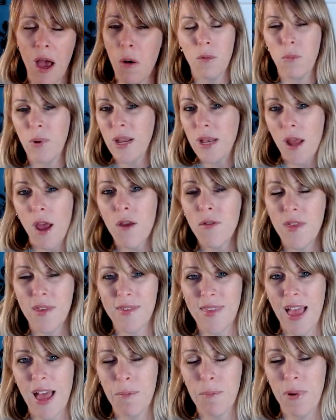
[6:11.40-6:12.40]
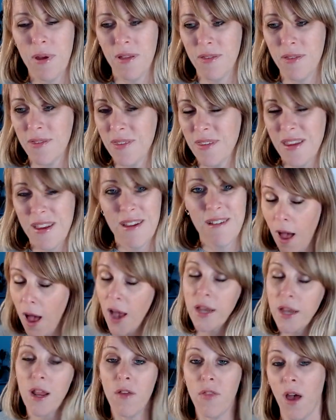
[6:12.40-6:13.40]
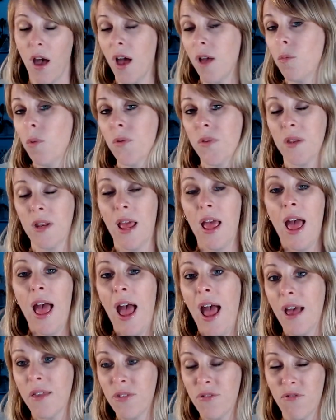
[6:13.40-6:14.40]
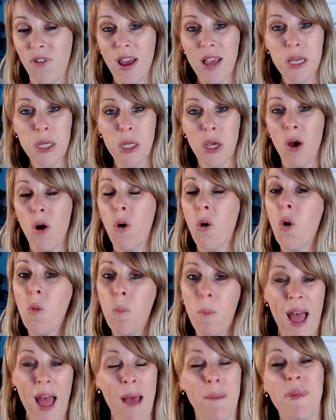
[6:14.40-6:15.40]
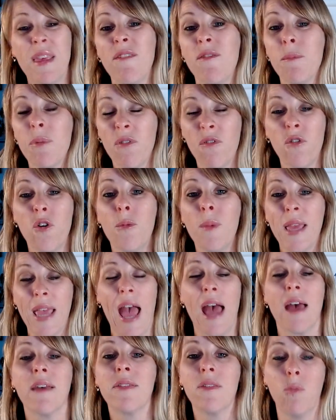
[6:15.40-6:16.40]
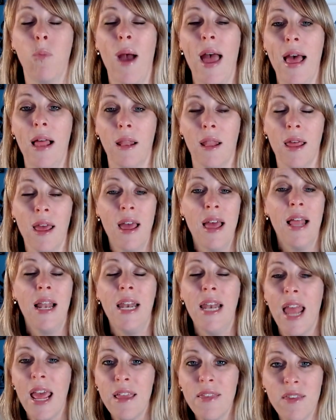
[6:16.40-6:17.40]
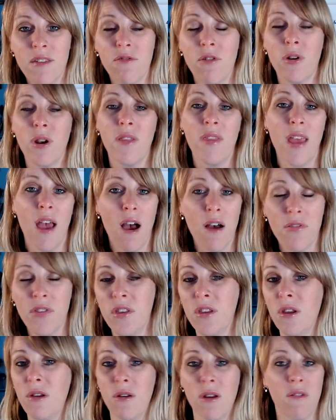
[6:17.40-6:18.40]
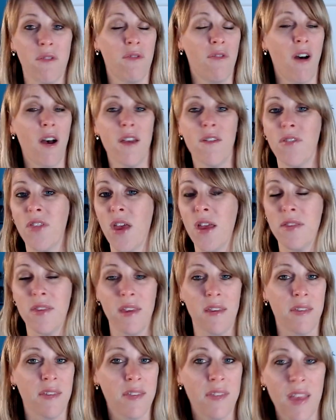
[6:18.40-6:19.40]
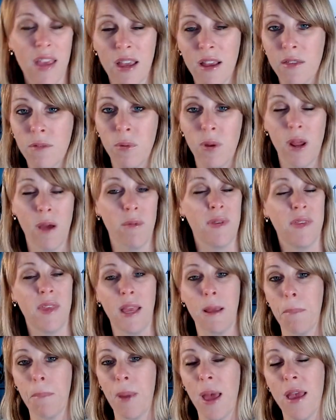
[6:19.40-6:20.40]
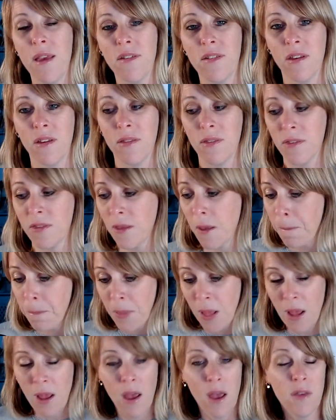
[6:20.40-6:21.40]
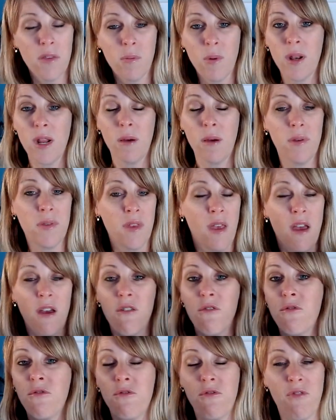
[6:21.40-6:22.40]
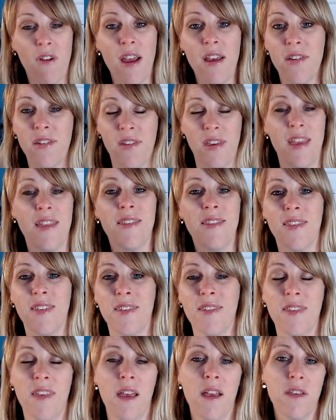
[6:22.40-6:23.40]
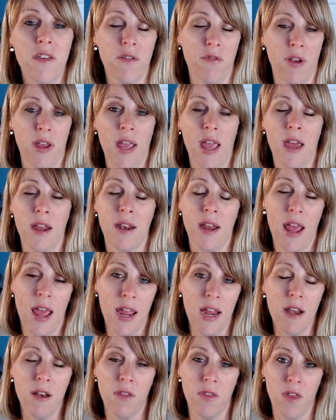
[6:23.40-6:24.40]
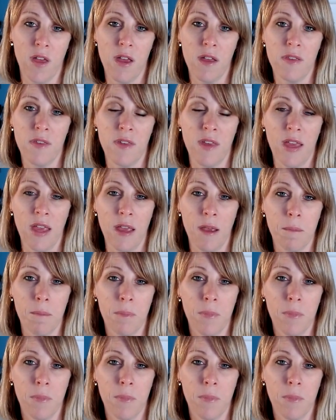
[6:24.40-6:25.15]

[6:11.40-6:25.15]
We know this happens. I know that I wasn't as fresh or perhaps even performing as well later on in the afternoon at 5:36 when I was seeing patients as when I was fresh into the surgery at 8:30.